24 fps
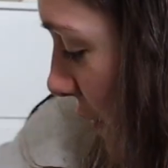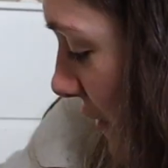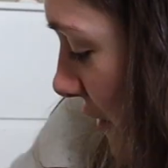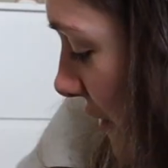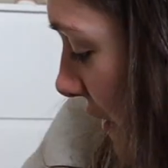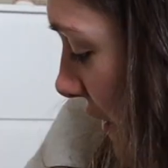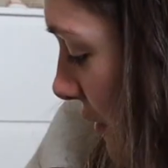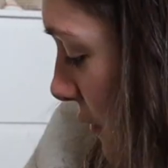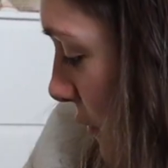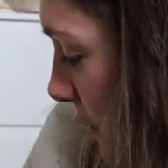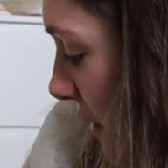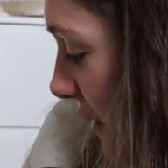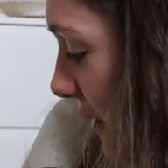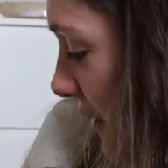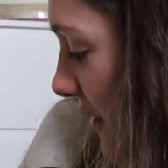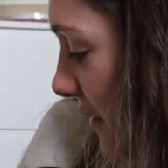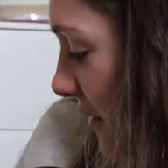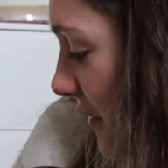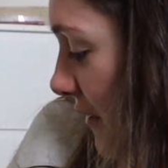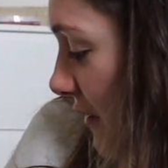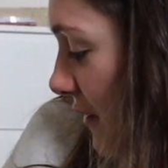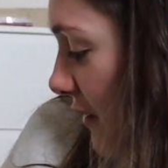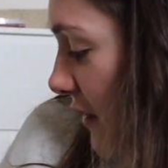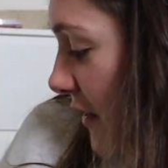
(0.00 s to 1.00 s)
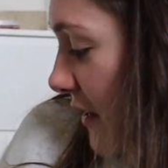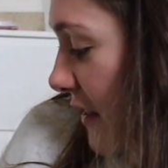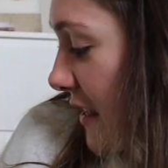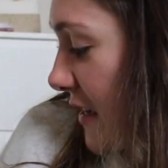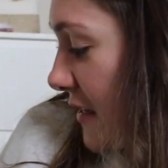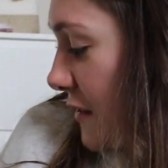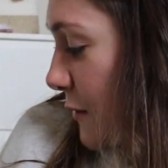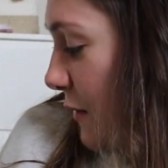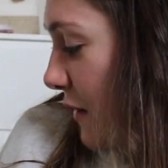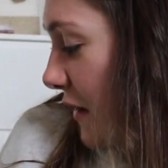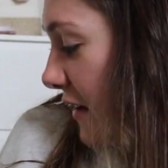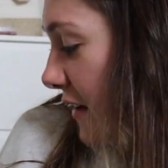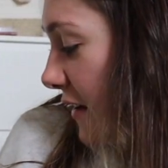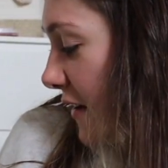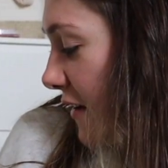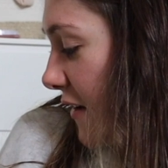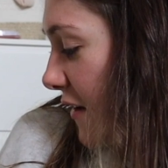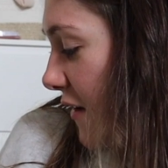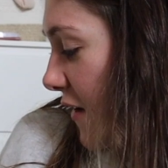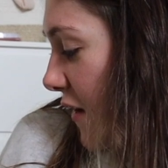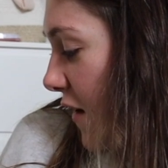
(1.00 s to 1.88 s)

You want this one? Look at this one.